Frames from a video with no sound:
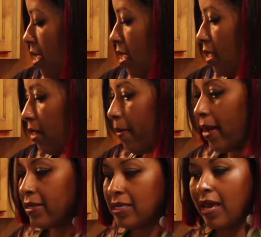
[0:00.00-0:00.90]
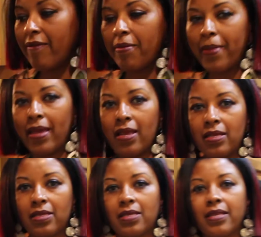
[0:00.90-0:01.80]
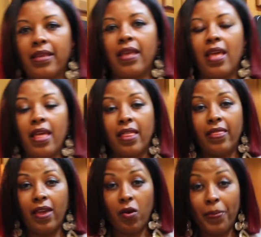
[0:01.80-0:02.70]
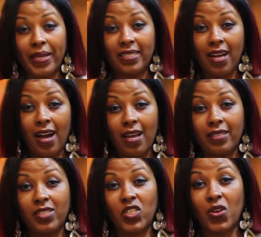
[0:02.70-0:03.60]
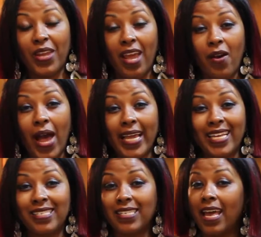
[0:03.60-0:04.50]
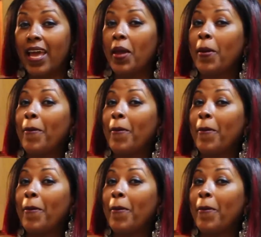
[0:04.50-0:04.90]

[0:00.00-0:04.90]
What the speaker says: And in about 7 minutes, they'll be done. So now I can say